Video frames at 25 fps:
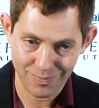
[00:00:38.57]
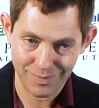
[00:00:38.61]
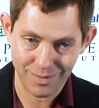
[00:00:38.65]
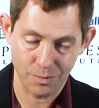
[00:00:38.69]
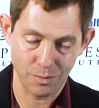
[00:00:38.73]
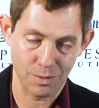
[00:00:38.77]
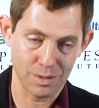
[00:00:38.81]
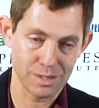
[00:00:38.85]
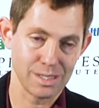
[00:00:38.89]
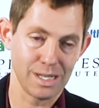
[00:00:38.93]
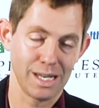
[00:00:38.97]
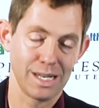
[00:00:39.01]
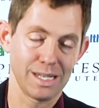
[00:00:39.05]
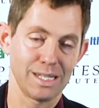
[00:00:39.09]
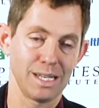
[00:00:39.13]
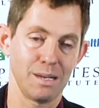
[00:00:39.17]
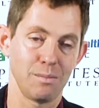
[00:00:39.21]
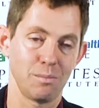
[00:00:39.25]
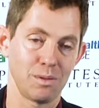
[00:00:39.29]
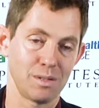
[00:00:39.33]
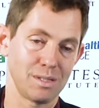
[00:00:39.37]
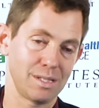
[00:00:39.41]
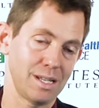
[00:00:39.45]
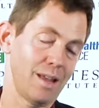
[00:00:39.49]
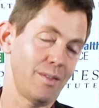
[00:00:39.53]
It wasn't
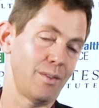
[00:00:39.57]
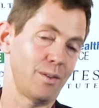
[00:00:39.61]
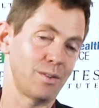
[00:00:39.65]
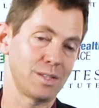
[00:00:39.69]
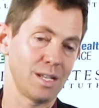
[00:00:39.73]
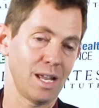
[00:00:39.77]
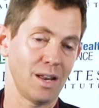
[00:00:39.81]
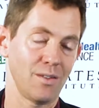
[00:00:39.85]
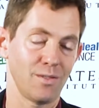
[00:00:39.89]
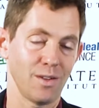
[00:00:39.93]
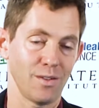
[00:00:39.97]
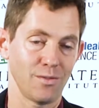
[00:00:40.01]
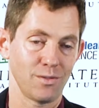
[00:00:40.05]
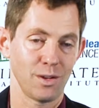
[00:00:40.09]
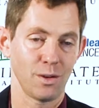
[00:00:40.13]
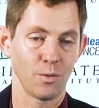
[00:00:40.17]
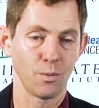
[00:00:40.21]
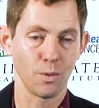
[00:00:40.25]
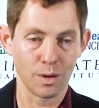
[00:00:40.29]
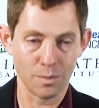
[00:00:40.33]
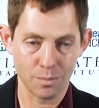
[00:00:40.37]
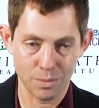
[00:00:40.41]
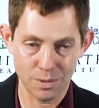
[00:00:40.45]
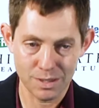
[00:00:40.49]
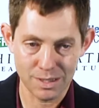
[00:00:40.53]
18%, they're saying
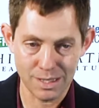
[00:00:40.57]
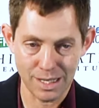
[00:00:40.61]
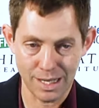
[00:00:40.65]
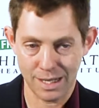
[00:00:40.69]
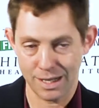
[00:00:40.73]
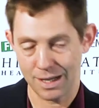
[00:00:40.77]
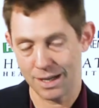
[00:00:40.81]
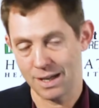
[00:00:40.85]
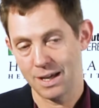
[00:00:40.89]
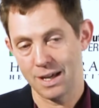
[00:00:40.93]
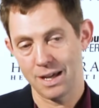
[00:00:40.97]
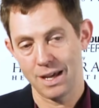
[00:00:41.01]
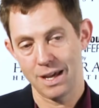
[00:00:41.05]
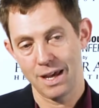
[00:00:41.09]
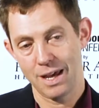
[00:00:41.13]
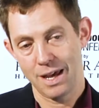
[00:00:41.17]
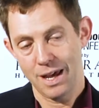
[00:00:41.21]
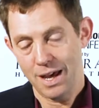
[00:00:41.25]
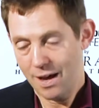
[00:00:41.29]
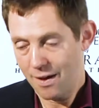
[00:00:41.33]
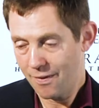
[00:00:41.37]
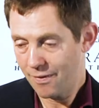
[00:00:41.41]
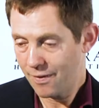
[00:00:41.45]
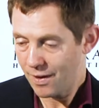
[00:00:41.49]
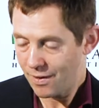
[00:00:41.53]
51%.
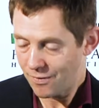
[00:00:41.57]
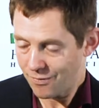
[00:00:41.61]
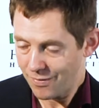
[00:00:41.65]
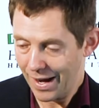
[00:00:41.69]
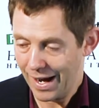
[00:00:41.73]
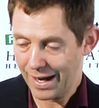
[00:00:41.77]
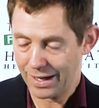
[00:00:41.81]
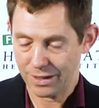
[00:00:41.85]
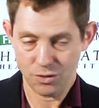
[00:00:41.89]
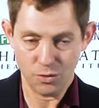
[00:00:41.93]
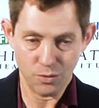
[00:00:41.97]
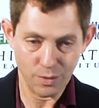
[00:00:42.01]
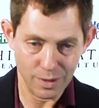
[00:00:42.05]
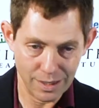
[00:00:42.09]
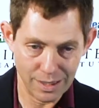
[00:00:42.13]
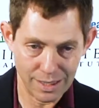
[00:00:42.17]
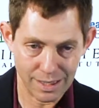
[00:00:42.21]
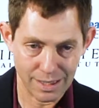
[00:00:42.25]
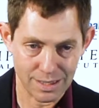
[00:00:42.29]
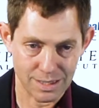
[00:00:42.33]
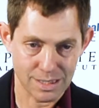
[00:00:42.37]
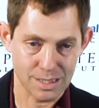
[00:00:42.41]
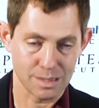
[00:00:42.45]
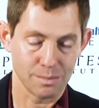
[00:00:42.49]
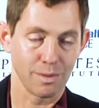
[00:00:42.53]
And they're factoring
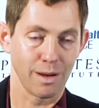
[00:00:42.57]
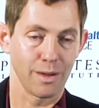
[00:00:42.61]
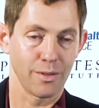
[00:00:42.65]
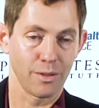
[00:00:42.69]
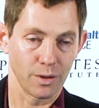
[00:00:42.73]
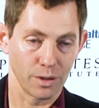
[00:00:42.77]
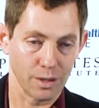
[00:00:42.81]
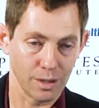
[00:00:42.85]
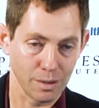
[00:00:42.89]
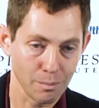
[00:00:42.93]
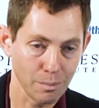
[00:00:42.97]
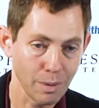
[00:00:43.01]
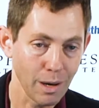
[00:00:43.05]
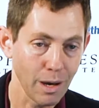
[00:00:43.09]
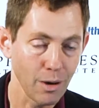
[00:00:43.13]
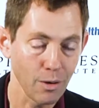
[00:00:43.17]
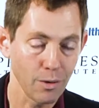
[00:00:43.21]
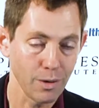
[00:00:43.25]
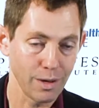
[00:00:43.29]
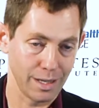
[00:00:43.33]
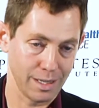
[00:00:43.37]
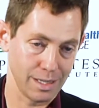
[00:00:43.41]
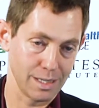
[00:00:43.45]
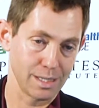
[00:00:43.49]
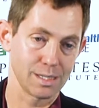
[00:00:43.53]
in some other
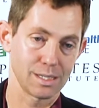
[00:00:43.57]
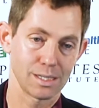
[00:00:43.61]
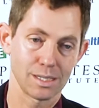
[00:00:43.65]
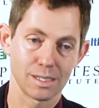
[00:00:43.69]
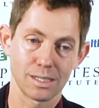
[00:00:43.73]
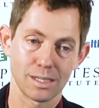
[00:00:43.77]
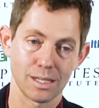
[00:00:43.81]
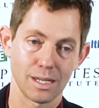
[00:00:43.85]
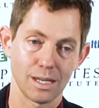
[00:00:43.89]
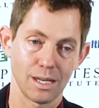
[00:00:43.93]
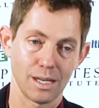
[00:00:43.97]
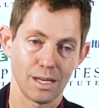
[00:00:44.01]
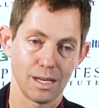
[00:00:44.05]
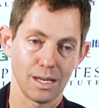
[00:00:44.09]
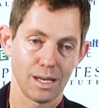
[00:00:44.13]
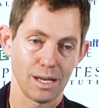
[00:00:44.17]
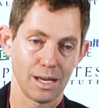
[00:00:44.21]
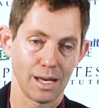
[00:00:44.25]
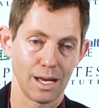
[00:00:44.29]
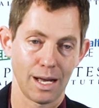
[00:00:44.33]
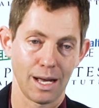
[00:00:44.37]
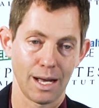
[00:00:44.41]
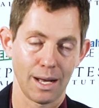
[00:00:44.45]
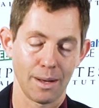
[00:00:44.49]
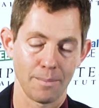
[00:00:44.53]
components.
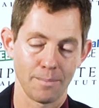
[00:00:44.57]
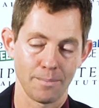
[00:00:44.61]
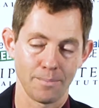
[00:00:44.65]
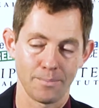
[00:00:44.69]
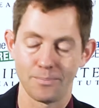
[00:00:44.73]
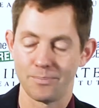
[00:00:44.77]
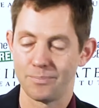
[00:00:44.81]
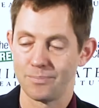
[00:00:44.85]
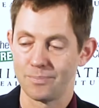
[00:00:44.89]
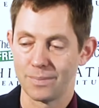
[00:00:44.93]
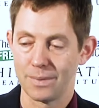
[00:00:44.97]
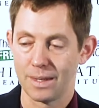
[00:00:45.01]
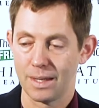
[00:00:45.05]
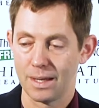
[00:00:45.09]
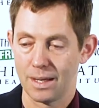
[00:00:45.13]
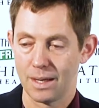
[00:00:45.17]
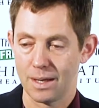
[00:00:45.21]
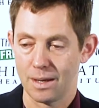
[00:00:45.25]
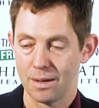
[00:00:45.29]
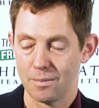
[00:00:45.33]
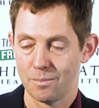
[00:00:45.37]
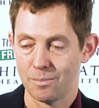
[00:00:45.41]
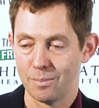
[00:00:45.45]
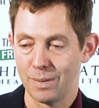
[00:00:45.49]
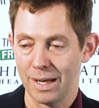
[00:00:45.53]
Um,
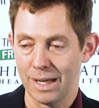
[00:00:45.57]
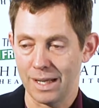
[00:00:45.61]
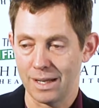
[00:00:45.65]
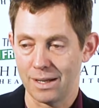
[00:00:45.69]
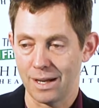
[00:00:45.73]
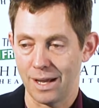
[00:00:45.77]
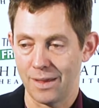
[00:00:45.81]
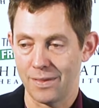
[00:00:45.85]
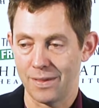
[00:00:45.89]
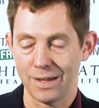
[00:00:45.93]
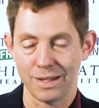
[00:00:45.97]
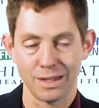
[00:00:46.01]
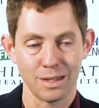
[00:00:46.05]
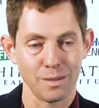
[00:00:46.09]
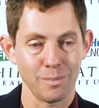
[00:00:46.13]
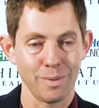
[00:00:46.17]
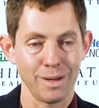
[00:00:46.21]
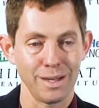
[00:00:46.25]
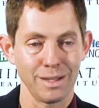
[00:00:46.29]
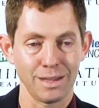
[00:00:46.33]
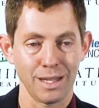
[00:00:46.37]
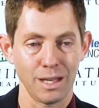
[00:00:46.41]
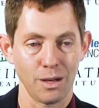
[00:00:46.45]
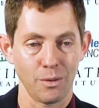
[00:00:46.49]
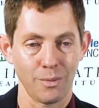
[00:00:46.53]
but I think the
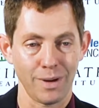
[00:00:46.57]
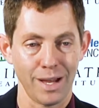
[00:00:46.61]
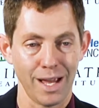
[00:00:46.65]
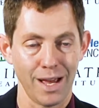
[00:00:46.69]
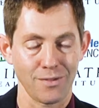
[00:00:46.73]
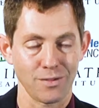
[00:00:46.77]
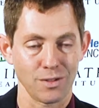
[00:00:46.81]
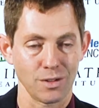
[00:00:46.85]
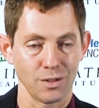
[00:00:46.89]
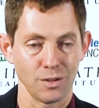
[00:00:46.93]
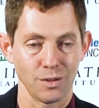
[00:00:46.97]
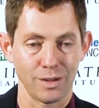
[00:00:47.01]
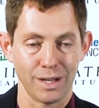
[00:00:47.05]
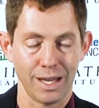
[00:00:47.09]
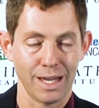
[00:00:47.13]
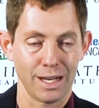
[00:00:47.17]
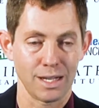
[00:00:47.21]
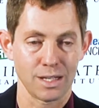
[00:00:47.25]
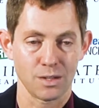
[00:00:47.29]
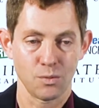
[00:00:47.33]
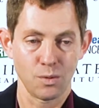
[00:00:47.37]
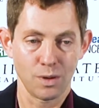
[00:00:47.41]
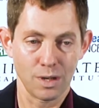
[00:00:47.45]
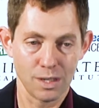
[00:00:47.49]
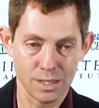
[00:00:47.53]
big thing we have to look at
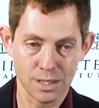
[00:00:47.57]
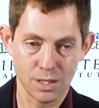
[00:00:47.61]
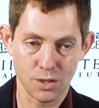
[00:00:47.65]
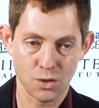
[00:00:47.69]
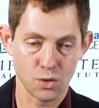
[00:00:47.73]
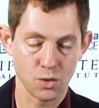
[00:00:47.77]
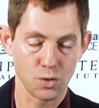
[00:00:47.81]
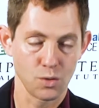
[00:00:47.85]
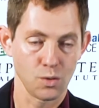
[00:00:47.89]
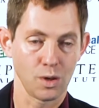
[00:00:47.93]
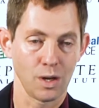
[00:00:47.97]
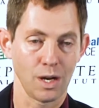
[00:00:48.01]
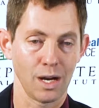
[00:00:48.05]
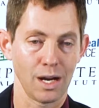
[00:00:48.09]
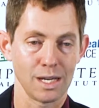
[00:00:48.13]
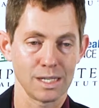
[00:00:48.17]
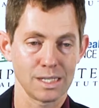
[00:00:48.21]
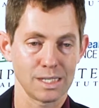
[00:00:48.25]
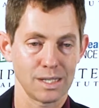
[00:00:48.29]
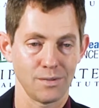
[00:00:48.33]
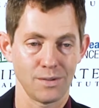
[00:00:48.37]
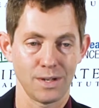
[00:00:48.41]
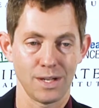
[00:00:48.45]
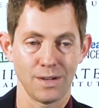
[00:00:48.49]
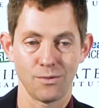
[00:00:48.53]
is what is the true
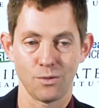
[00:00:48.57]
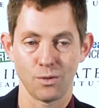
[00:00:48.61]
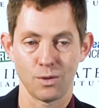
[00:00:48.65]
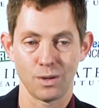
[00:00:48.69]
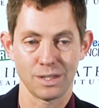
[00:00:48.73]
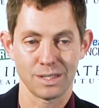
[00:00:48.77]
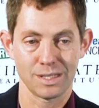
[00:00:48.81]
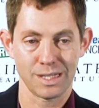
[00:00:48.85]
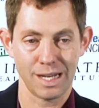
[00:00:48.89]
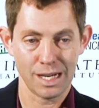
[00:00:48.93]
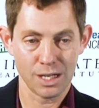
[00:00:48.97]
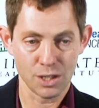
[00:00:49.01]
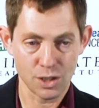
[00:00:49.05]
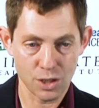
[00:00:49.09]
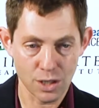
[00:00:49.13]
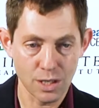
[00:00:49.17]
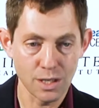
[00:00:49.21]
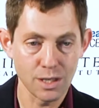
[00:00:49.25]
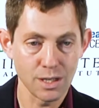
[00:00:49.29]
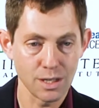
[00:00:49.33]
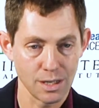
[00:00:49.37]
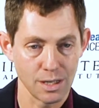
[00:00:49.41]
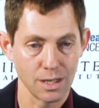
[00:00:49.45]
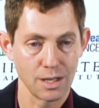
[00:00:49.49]
cost of deforestation